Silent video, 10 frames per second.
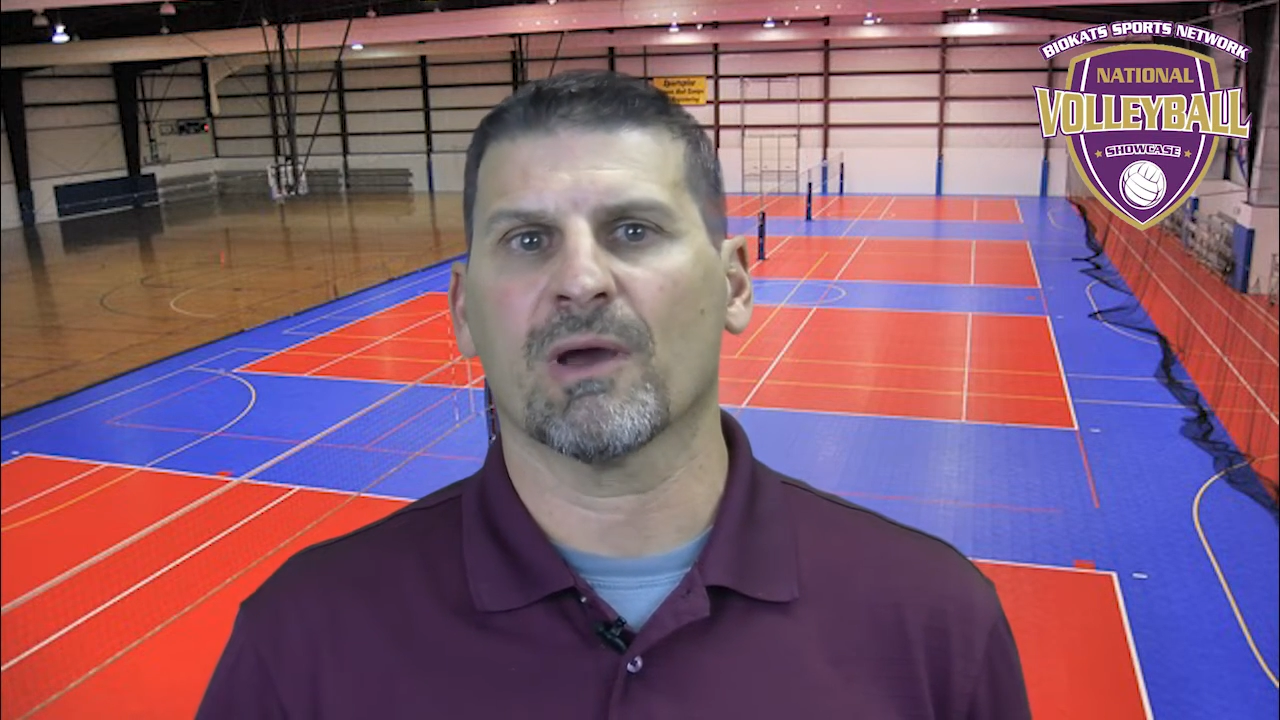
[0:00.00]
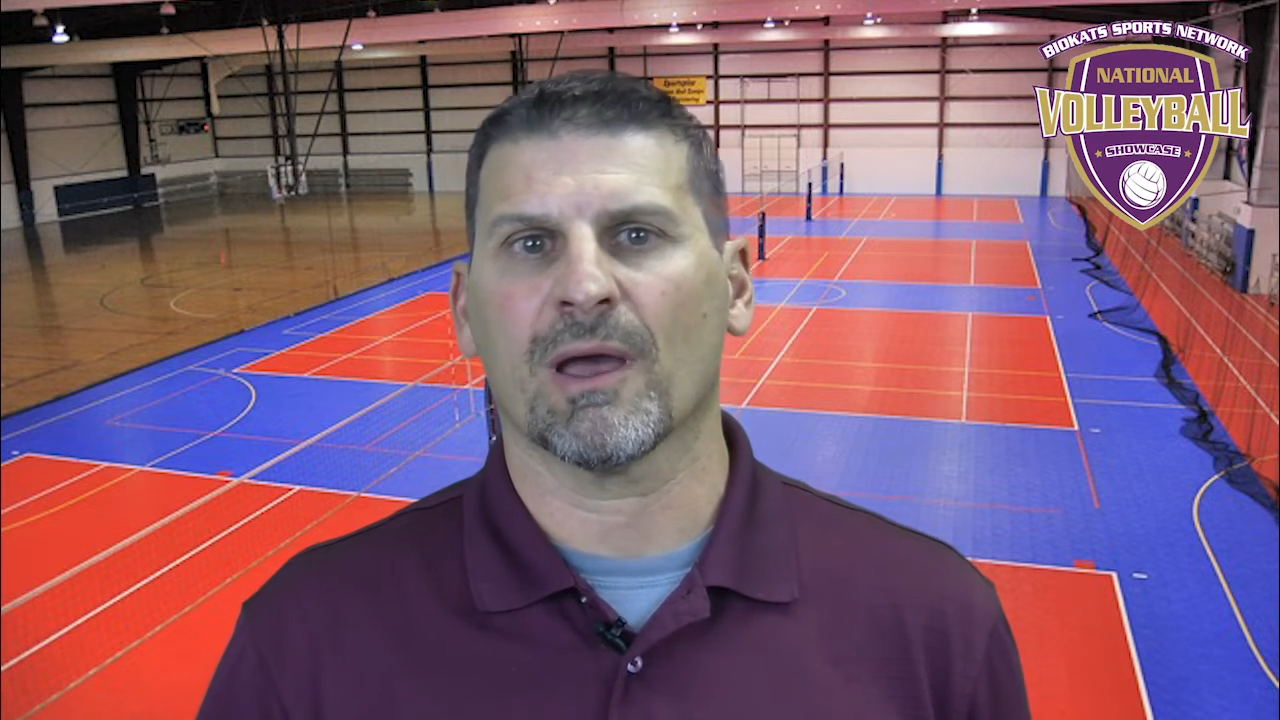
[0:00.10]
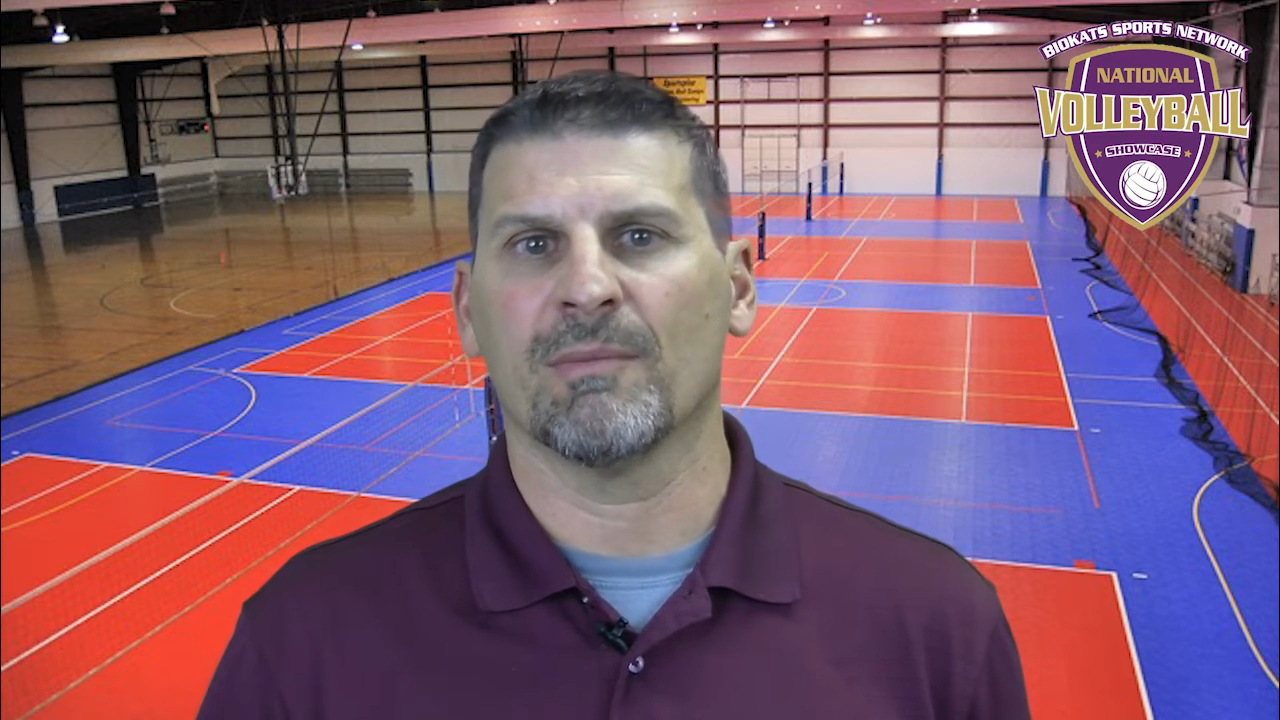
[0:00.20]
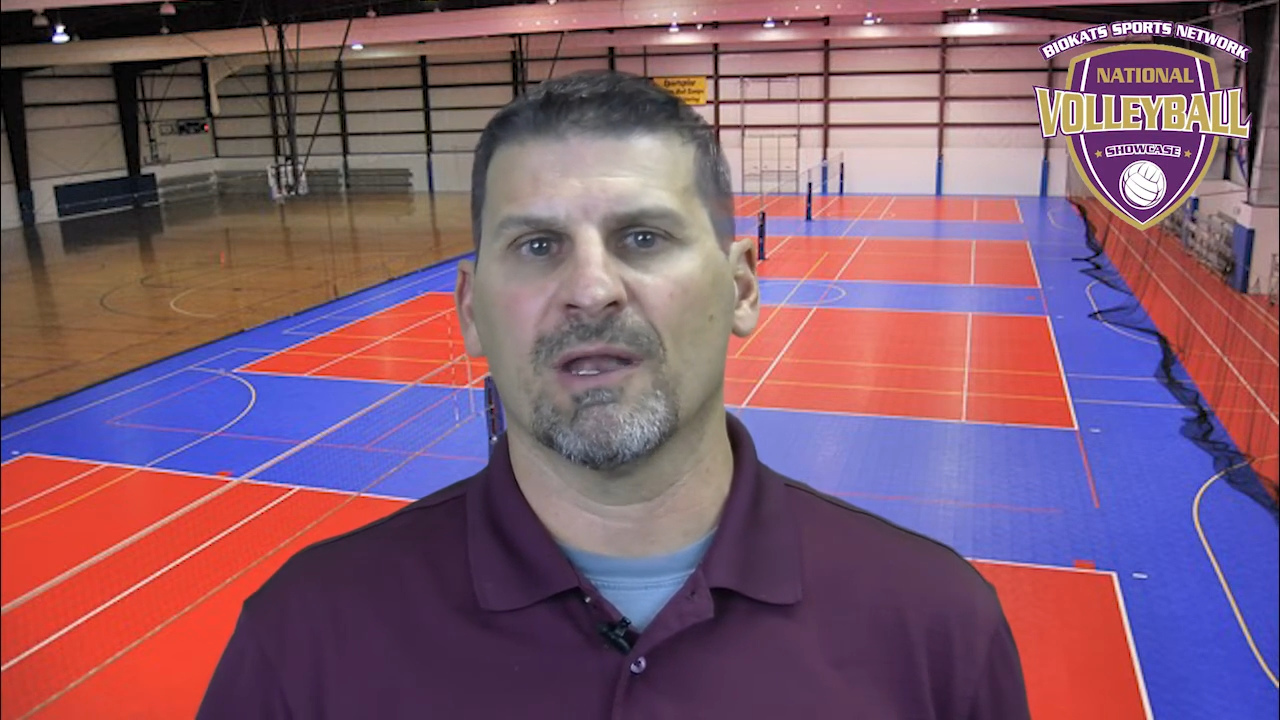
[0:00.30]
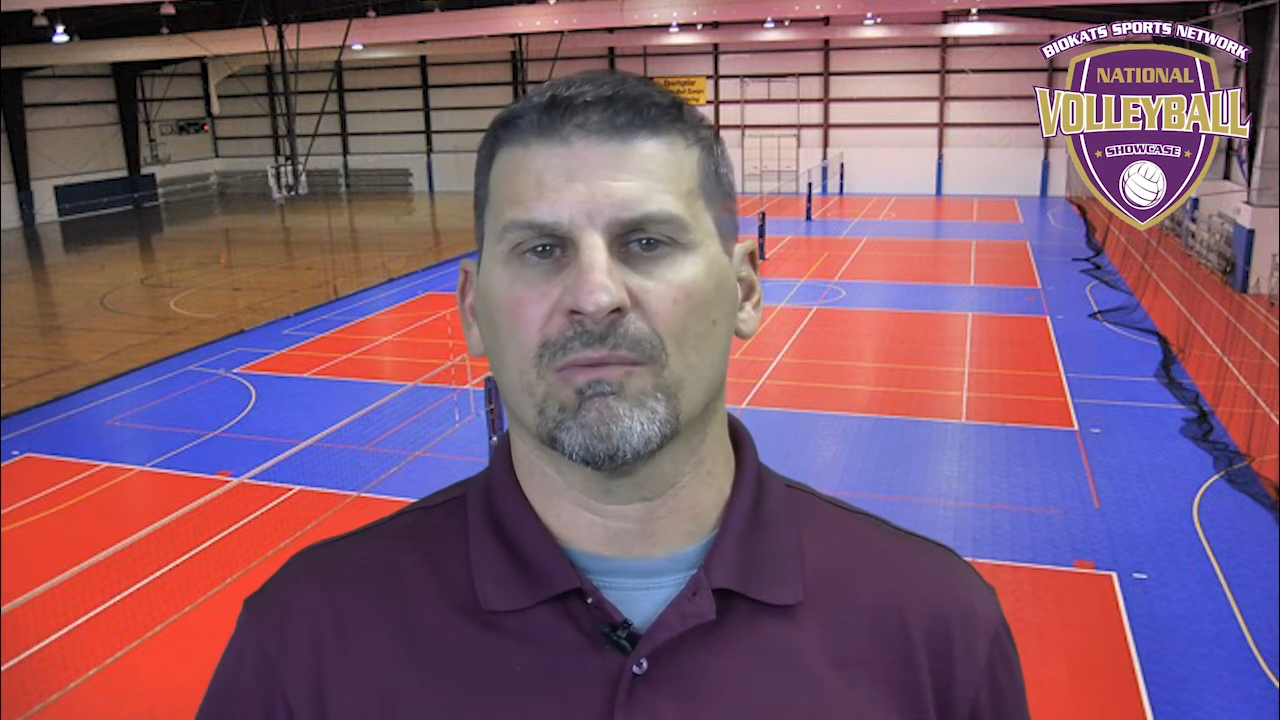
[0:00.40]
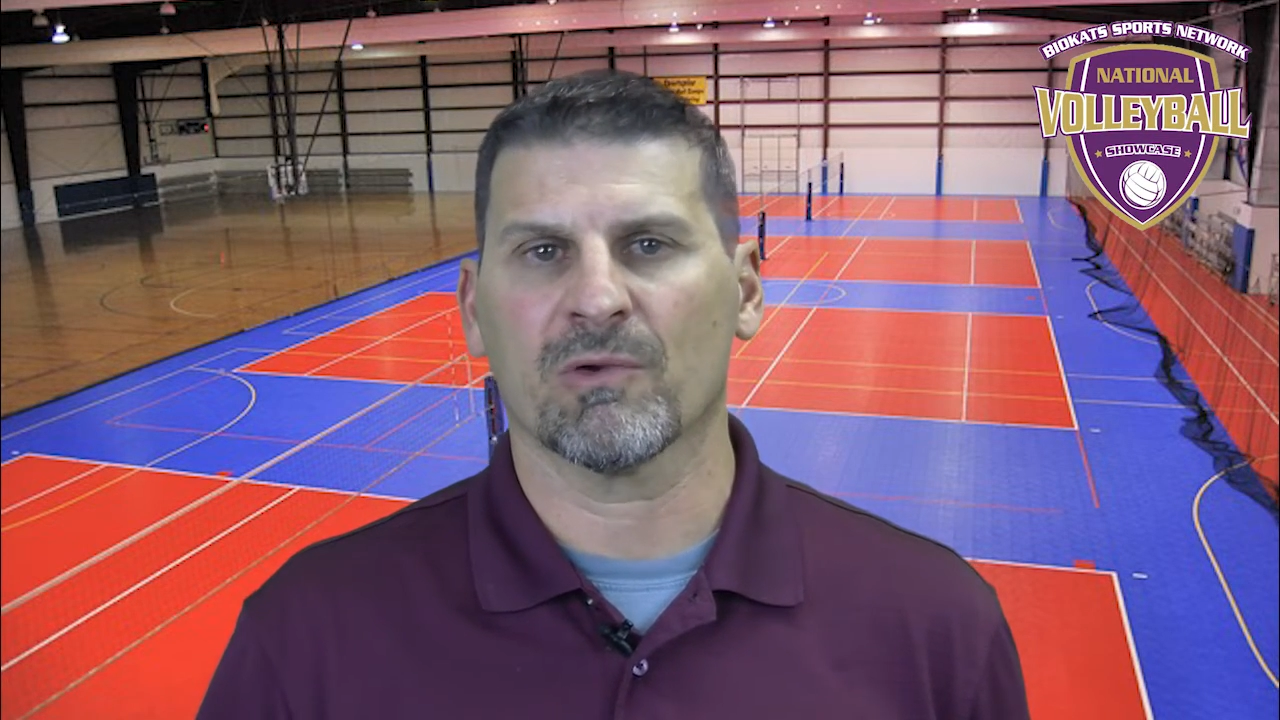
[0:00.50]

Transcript: come in and